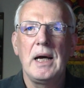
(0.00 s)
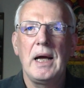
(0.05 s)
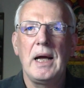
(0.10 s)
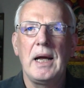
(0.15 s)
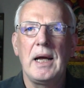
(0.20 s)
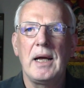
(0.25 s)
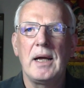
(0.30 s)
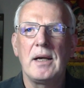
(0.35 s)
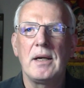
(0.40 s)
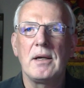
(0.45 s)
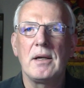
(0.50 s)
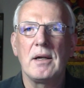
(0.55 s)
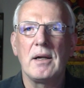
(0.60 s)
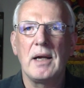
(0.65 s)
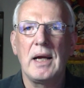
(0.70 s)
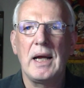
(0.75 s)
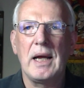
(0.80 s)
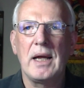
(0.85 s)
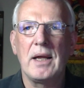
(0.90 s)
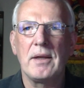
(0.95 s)
And
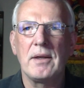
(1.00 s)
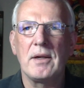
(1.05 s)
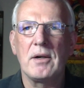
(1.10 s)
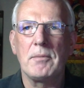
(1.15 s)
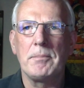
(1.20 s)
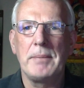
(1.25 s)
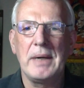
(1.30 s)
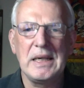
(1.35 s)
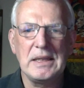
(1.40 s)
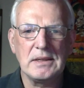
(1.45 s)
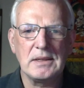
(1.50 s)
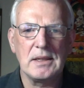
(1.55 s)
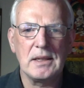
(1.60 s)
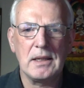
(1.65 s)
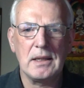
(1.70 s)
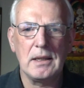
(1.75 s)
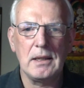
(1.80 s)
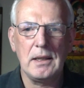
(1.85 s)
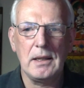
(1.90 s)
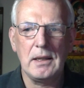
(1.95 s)
they're
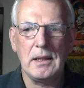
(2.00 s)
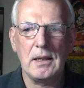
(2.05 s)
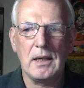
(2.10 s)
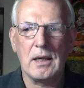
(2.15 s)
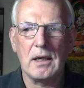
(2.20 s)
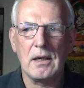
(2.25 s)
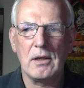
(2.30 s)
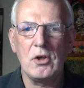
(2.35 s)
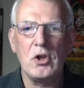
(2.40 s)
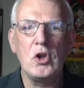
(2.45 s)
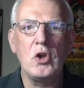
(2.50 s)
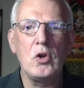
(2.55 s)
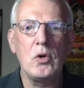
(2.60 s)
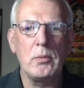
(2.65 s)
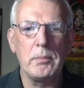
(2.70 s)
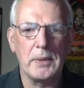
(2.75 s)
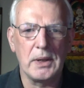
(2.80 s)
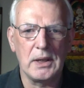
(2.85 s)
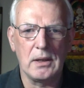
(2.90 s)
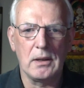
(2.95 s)
basically
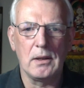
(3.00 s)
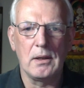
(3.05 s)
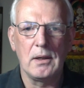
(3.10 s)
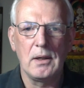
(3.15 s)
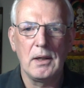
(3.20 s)
human.